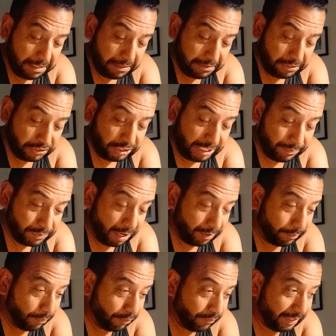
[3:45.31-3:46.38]
just keeps on
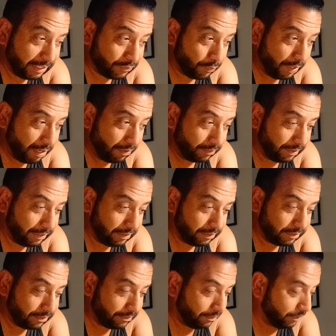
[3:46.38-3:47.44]
improving as well, and
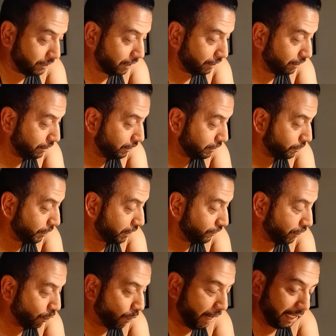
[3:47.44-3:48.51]
he's a bit of a
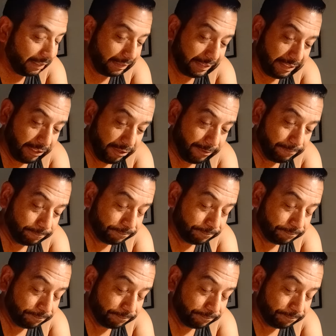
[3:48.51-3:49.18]
quiet leader.